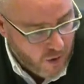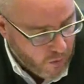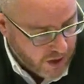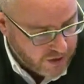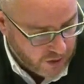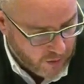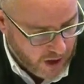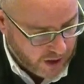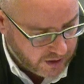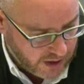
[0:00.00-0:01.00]
was the
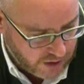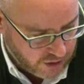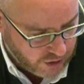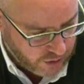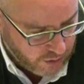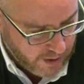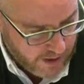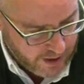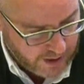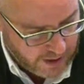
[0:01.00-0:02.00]
wrong thing to do,
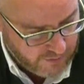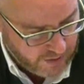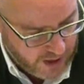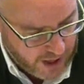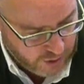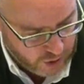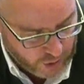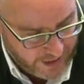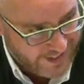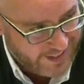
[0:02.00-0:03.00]
given how
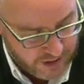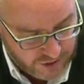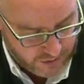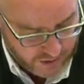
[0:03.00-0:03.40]
during this